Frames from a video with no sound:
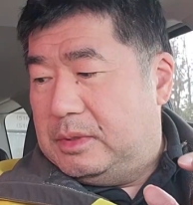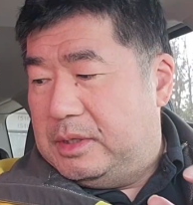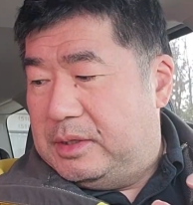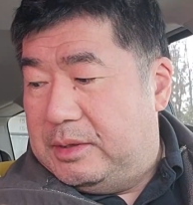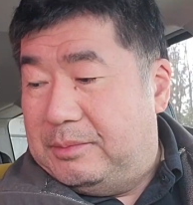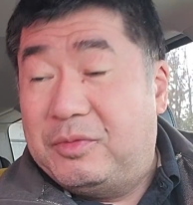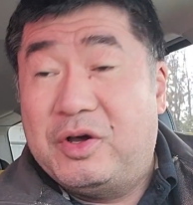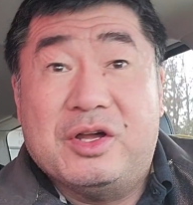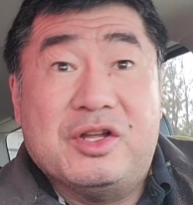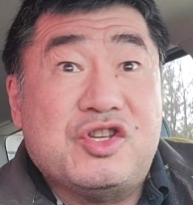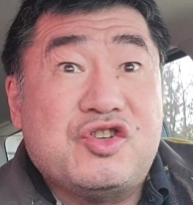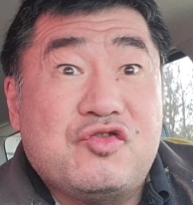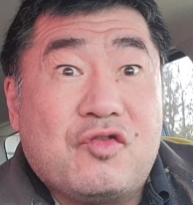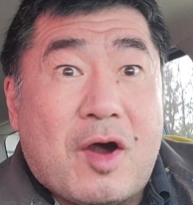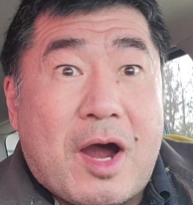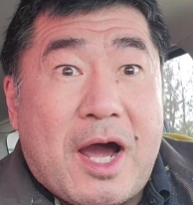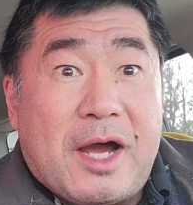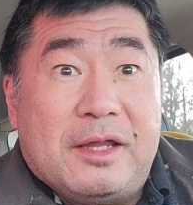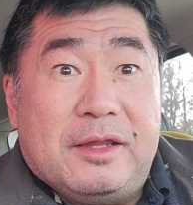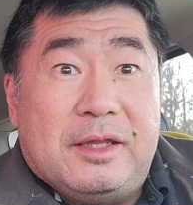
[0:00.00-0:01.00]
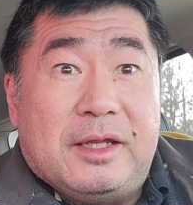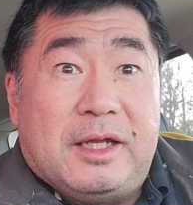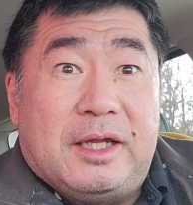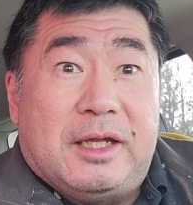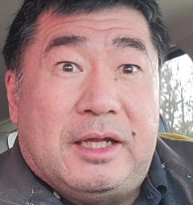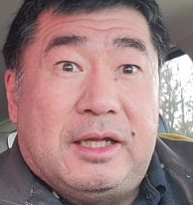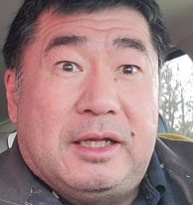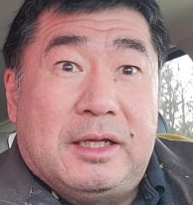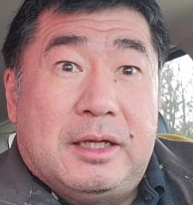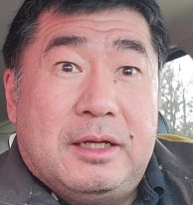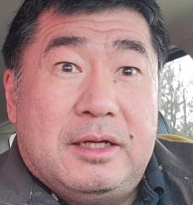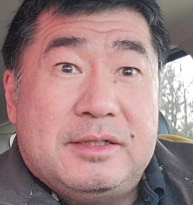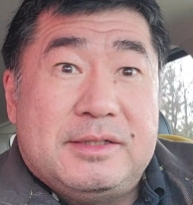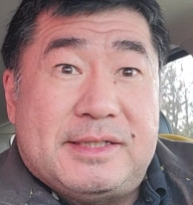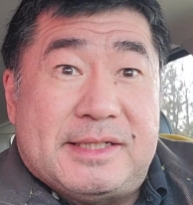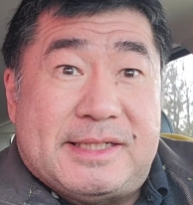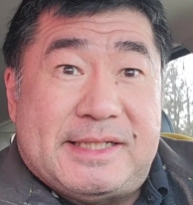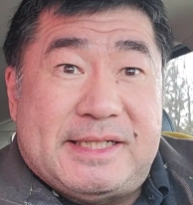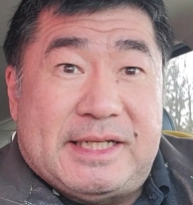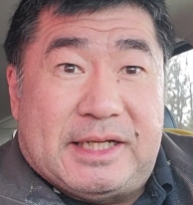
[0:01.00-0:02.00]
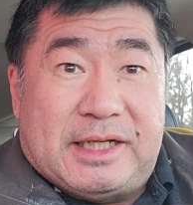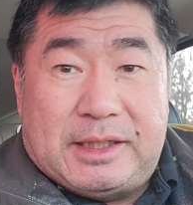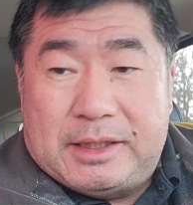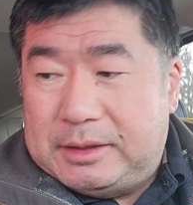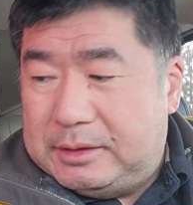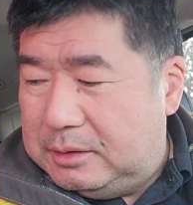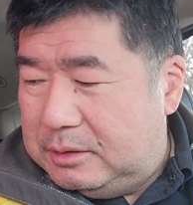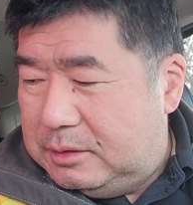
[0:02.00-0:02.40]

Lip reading: I'm gonna try the Sicilian.